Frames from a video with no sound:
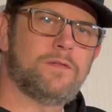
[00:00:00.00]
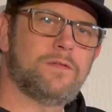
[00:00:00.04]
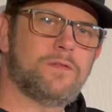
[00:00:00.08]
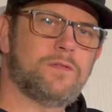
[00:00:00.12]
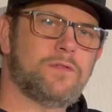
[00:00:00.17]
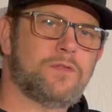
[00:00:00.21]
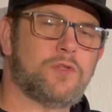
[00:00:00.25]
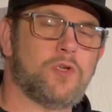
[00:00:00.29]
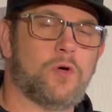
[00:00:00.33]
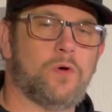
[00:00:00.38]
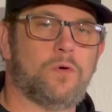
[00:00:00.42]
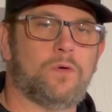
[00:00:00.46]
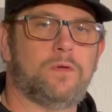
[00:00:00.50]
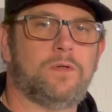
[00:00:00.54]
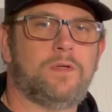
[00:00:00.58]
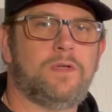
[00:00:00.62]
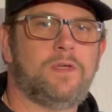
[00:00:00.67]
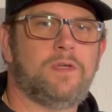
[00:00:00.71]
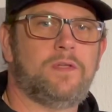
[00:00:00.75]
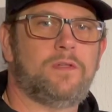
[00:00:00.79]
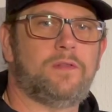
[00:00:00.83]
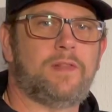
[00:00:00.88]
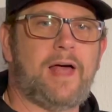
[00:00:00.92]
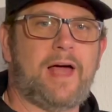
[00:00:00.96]
So
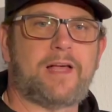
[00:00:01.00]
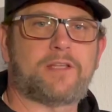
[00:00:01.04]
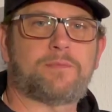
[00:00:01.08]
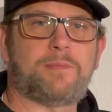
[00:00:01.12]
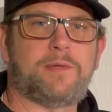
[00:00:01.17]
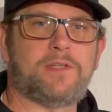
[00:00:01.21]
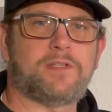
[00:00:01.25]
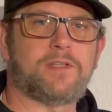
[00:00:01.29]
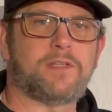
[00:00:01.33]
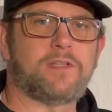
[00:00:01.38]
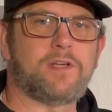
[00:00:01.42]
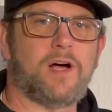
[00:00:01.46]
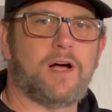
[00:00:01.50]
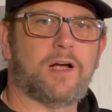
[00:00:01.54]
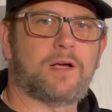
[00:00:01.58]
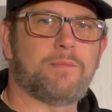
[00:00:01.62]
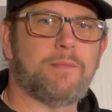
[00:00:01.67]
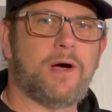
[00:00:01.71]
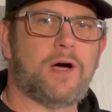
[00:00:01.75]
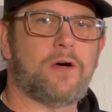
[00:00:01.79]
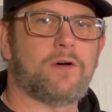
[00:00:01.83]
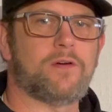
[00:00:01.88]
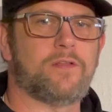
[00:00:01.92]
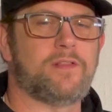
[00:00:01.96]
last piece to talk
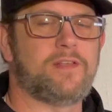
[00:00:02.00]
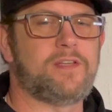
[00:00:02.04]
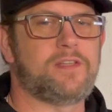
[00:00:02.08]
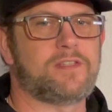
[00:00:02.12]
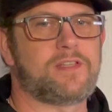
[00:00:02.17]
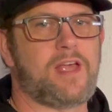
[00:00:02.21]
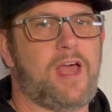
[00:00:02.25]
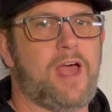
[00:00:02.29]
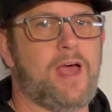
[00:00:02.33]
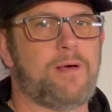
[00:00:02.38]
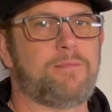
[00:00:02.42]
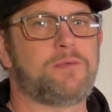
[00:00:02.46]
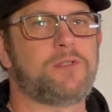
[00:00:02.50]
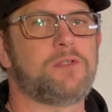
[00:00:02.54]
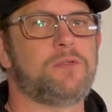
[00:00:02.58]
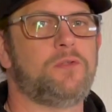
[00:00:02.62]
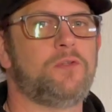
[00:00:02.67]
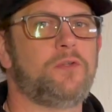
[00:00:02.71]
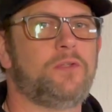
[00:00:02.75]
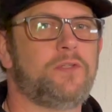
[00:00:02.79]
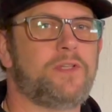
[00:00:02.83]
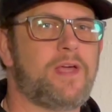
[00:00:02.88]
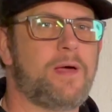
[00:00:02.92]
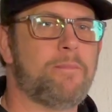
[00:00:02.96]
about are these
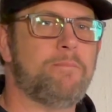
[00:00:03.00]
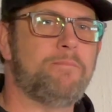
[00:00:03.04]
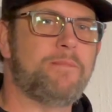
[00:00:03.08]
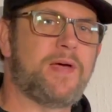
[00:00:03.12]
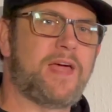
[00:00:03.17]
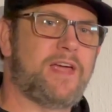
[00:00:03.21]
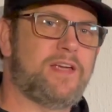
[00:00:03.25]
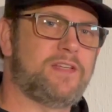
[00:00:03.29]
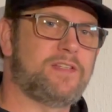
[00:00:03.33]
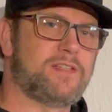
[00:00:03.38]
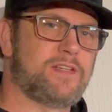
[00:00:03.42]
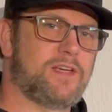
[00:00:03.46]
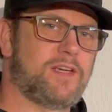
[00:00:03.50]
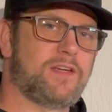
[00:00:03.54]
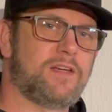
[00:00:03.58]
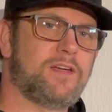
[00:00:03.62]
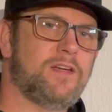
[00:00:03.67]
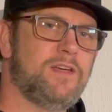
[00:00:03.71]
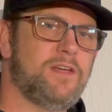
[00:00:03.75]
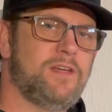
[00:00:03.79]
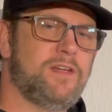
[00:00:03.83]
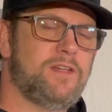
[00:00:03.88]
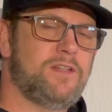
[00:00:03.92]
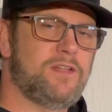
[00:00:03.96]
absolutely amazing
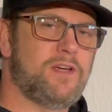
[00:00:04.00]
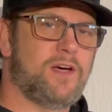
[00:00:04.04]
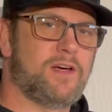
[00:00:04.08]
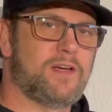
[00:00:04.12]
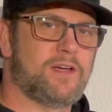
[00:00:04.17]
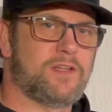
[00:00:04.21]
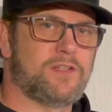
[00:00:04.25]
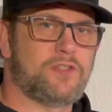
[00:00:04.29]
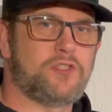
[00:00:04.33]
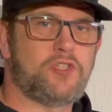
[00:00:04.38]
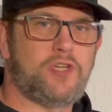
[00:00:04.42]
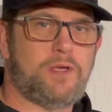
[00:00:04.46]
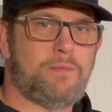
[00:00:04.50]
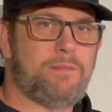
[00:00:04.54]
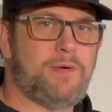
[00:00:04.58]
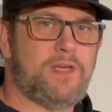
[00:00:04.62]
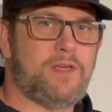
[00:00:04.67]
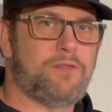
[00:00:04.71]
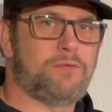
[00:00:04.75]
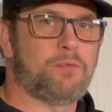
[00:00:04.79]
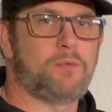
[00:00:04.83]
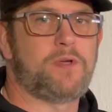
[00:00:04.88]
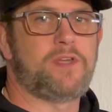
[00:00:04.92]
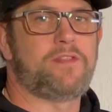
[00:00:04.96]

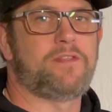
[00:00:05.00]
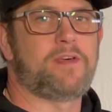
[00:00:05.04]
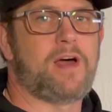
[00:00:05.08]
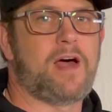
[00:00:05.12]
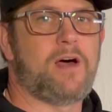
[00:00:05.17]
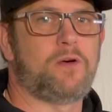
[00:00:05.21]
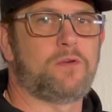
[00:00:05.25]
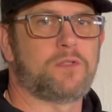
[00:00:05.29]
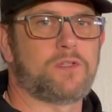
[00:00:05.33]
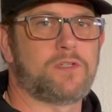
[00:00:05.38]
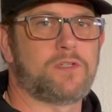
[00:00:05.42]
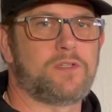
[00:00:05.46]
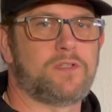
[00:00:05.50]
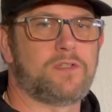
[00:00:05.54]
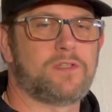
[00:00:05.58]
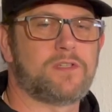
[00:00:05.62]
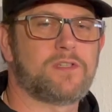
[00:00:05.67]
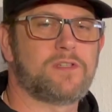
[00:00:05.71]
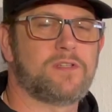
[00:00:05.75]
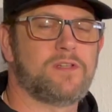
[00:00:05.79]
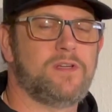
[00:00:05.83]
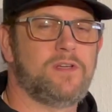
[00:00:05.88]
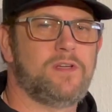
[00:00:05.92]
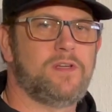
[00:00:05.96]
GP
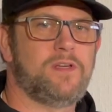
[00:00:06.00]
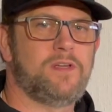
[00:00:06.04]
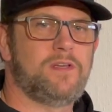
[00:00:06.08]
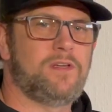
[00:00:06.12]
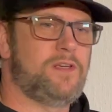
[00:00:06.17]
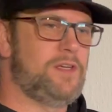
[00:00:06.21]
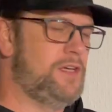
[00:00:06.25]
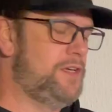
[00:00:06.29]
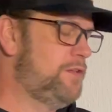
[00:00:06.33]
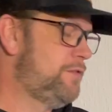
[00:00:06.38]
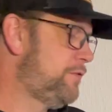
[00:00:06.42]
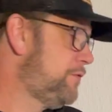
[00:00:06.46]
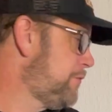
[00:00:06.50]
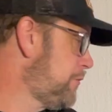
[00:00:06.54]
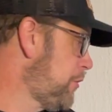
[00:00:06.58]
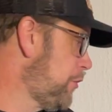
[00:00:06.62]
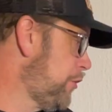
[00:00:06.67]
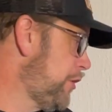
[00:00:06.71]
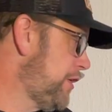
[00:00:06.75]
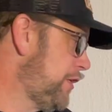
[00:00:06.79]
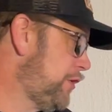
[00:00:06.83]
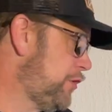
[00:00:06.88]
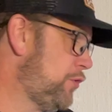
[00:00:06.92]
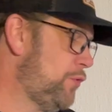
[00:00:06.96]
3000s in
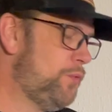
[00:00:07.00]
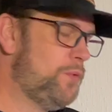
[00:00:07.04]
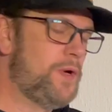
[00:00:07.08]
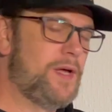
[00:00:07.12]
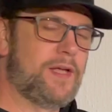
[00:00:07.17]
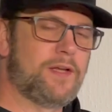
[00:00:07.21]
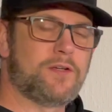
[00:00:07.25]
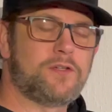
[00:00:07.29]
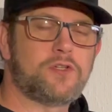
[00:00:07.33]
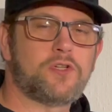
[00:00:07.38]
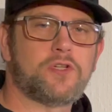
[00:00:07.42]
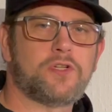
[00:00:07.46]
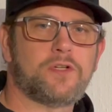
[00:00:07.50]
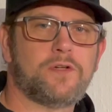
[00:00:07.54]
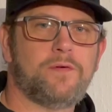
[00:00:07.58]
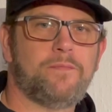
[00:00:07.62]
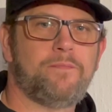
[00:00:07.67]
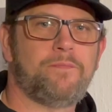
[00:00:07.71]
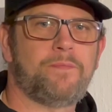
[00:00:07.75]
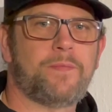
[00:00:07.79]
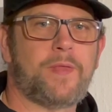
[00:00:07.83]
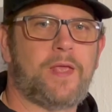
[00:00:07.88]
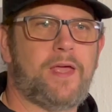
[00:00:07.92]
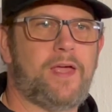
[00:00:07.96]
32 inch.
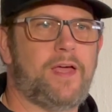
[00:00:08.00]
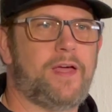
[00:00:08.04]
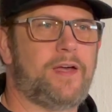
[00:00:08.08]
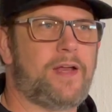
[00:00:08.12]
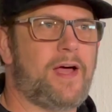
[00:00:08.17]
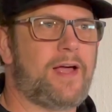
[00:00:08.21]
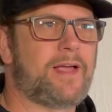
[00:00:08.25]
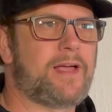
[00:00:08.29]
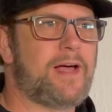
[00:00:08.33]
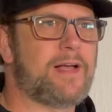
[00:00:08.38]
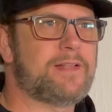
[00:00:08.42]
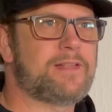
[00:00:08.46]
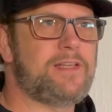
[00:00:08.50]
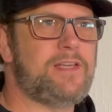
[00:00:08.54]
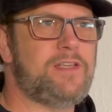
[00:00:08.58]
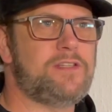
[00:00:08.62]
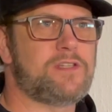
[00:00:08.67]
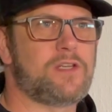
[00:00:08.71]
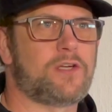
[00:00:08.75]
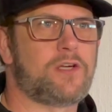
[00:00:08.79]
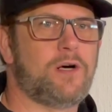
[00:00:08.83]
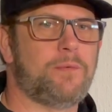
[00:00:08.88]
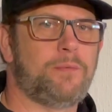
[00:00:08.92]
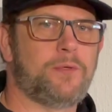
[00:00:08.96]
And I got these
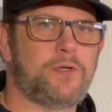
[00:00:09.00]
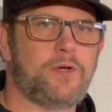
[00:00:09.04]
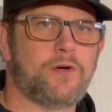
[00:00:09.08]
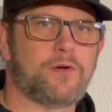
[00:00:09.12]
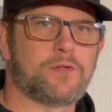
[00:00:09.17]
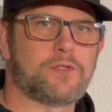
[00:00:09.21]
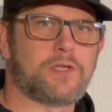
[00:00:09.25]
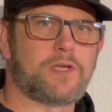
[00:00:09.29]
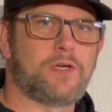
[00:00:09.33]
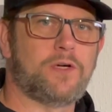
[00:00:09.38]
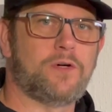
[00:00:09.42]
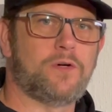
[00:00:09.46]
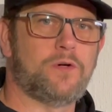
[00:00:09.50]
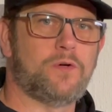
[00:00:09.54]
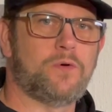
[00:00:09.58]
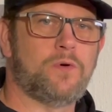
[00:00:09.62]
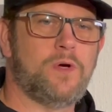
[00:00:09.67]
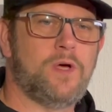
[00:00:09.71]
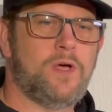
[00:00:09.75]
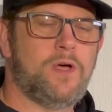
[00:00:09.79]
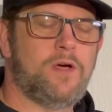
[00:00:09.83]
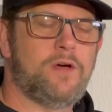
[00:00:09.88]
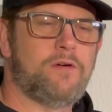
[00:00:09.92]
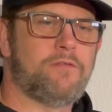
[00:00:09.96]
a couple years ago
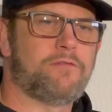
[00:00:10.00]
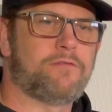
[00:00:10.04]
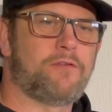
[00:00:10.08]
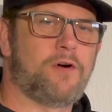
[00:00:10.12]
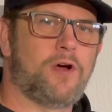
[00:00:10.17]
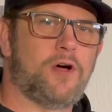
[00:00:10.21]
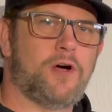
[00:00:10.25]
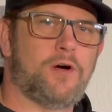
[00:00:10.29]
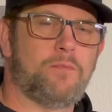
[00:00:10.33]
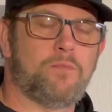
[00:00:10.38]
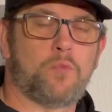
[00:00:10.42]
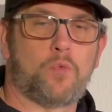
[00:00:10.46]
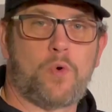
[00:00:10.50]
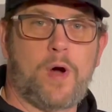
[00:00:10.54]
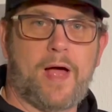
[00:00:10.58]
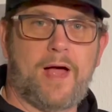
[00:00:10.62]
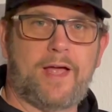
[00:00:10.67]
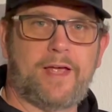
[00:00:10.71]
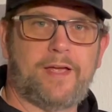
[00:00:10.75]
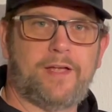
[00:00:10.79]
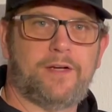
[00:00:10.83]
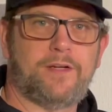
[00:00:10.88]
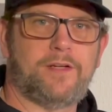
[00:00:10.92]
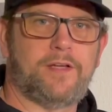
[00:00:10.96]
from
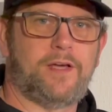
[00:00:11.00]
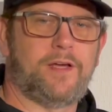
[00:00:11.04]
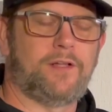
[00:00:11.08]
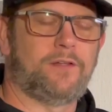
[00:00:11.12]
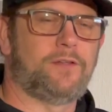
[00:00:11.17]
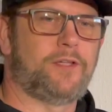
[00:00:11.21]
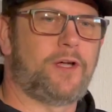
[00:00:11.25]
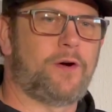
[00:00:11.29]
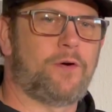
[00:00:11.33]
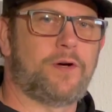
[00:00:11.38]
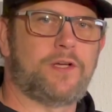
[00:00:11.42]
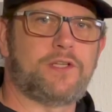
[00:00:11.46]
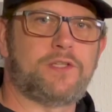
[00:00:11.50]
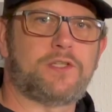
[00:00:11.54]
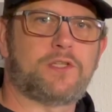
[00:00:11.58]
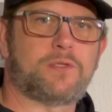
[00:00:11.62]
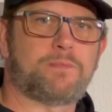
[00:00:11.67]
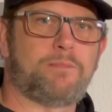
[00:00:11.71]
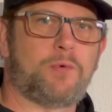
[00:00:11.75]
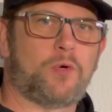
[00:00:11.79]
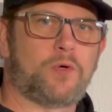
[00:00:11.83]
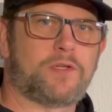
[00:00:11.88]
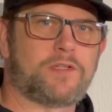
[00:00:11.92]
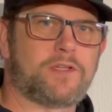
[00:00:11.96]
Ryan at Larry's Sports